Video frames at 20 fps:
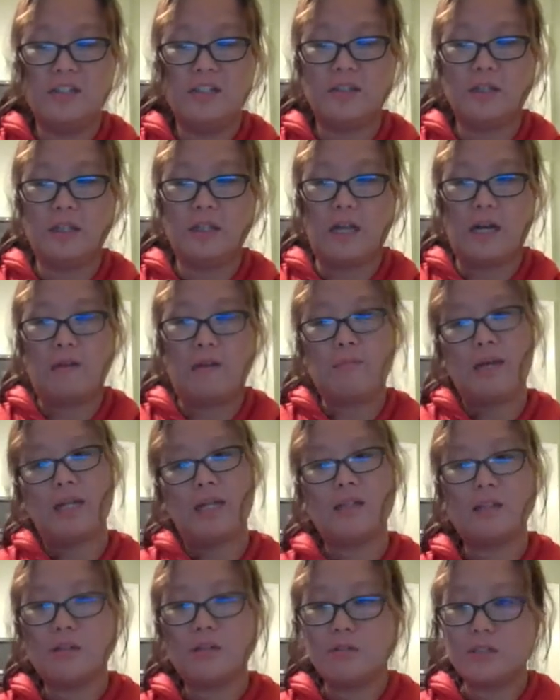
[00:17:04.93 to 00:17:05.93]
A lot of my
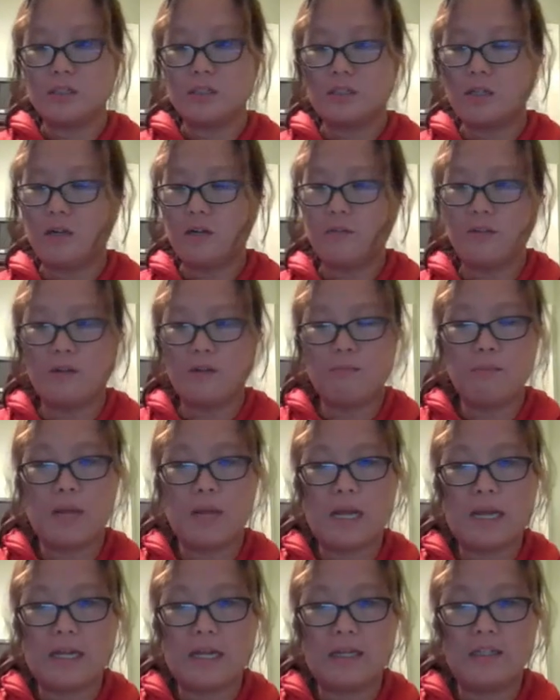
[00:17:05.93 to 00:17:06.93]
clothes is covered in
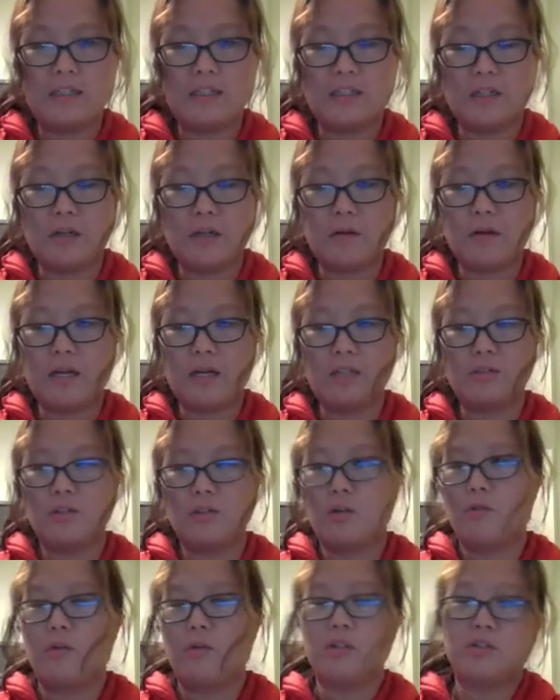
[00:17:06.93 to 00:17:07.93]
paint. I
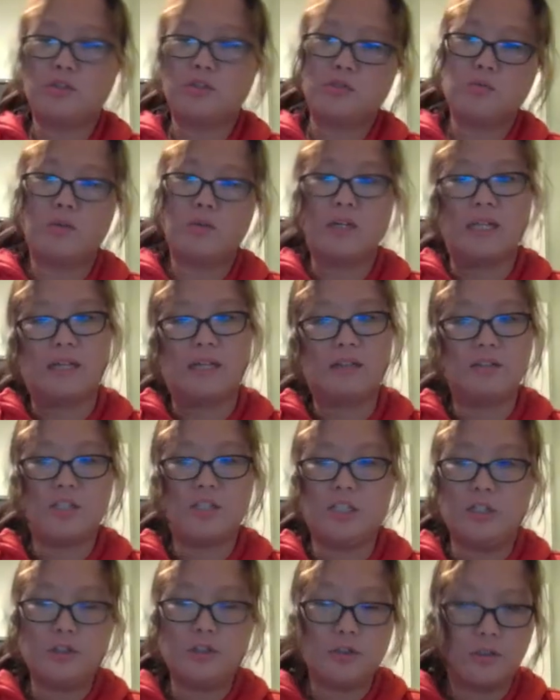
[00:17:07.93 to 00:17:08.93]
always just wear like a
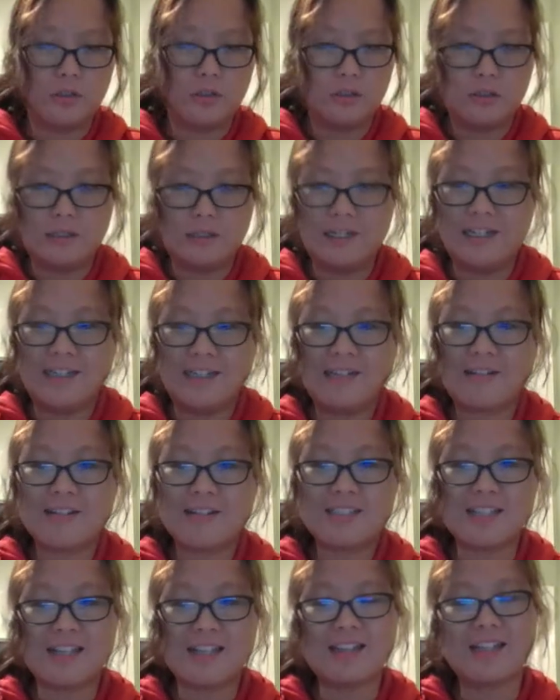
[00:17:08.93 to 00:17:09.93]
t-shirt or
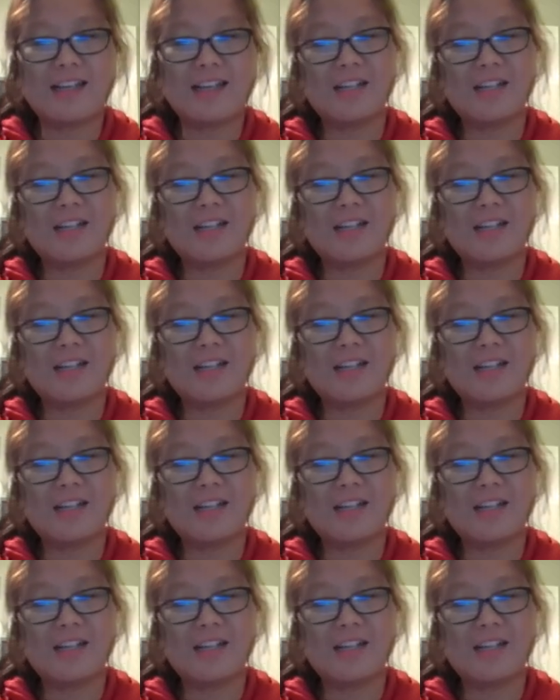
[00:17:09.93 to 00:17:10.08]
something.